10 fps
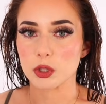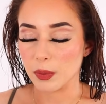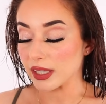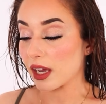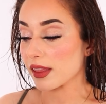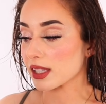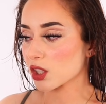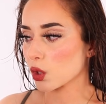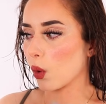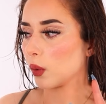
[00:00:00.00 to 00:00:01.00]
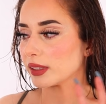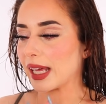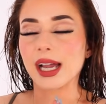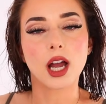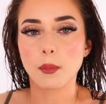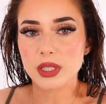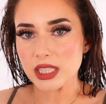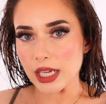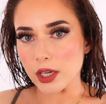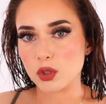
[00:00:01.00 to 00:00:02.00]
much money on this. So that got me
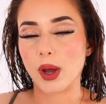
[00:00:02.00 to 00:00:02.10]
scared.